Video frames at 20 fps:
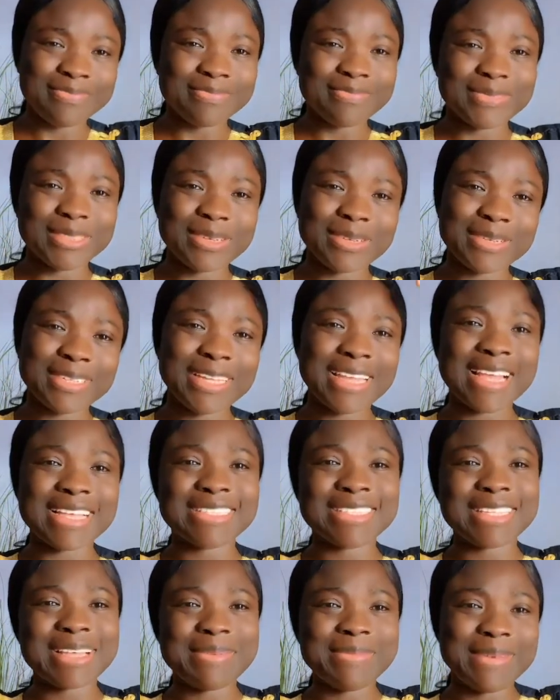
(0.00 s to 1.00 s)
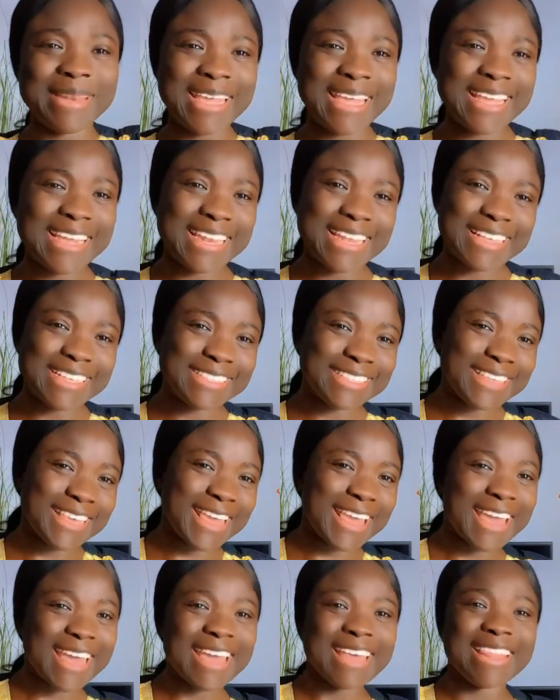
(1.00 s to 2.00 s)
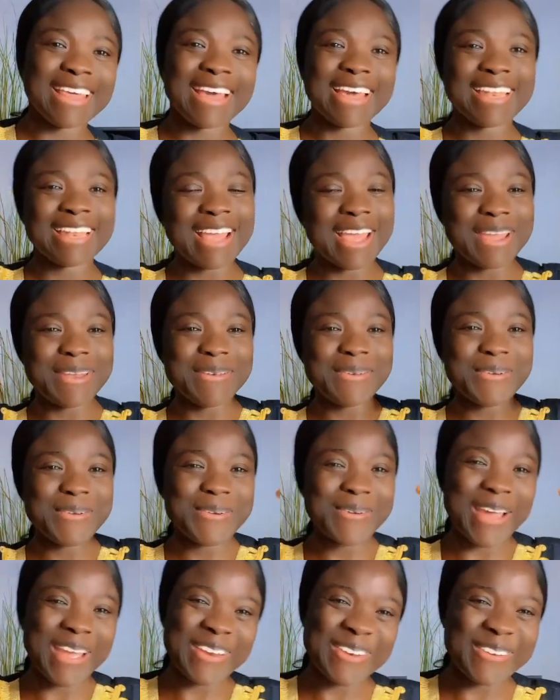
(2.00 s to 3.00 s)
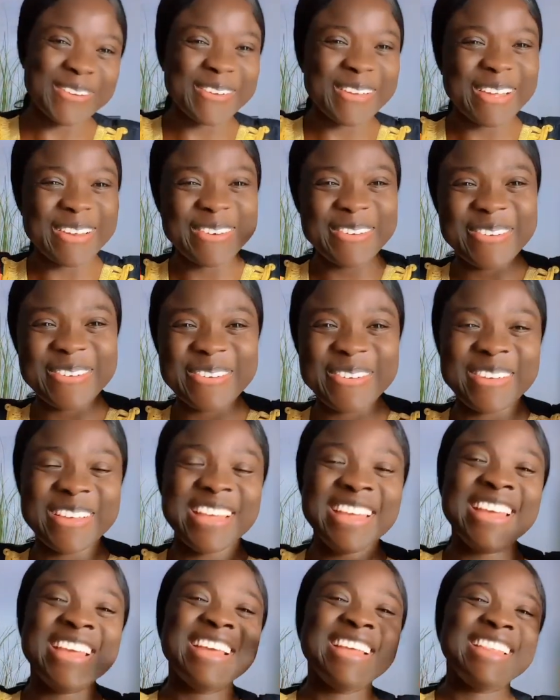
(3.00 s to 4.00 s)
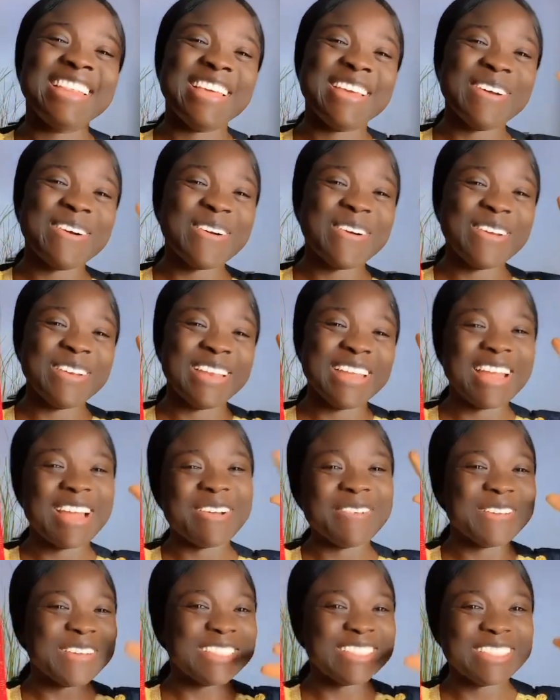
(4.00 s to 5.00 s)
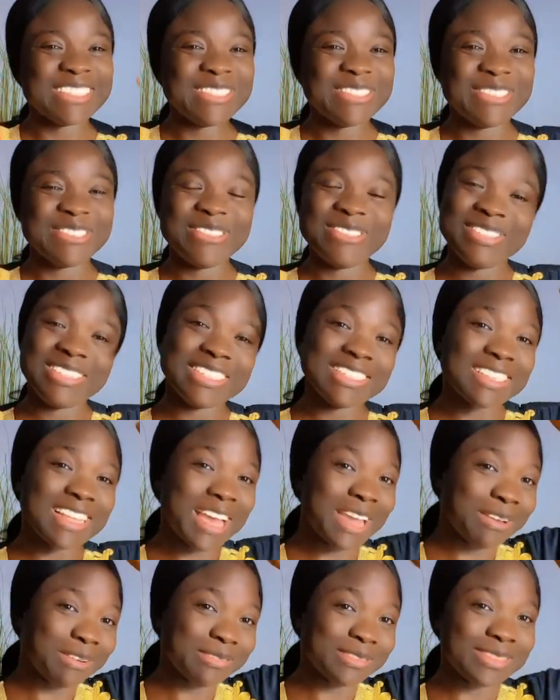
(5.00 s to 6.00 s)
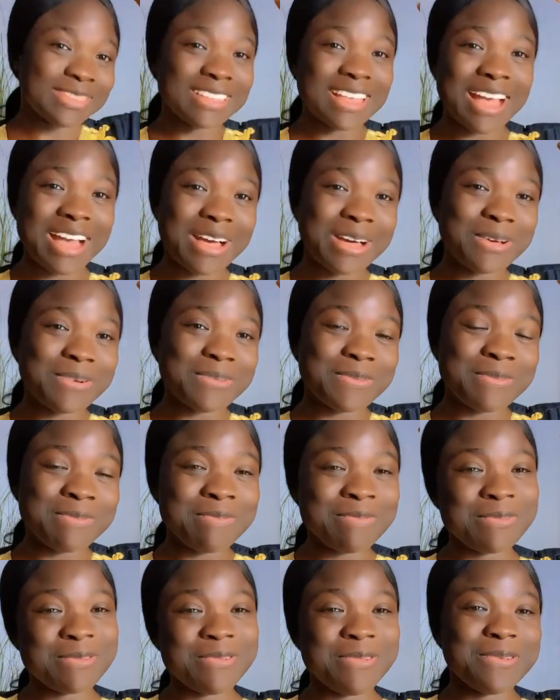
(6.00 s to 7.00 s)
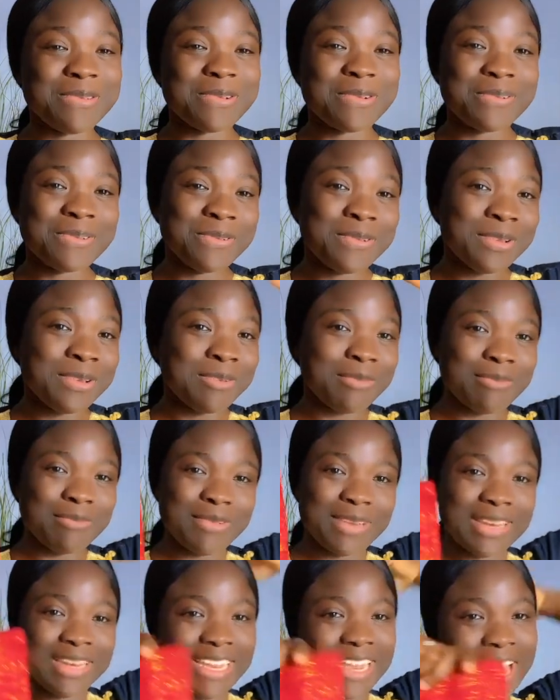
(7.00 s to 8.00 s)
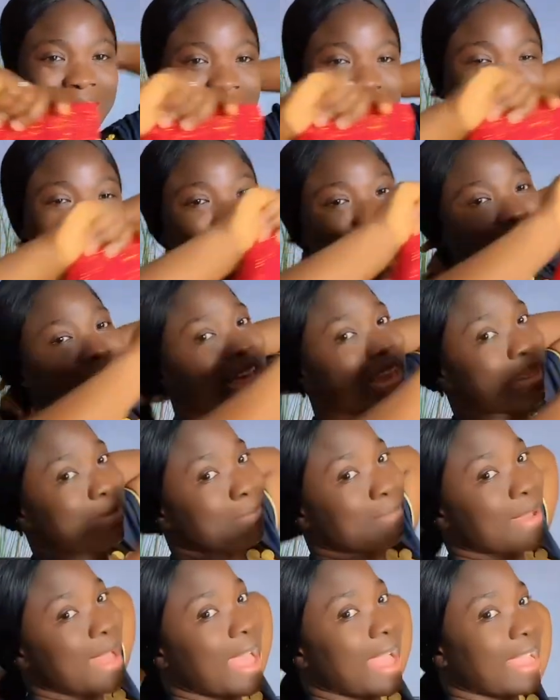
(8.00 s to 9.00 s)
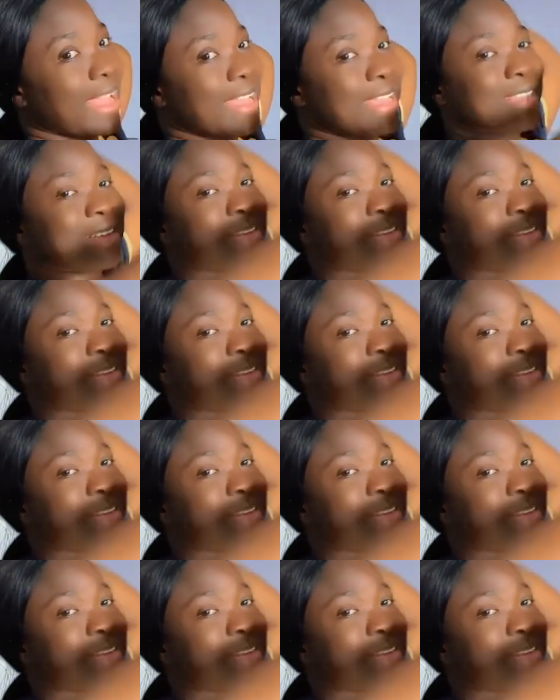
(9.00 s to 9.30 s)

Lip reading: because there are some ladies here that I know they are wishing to do this kind of style, you know, with their hair at the back.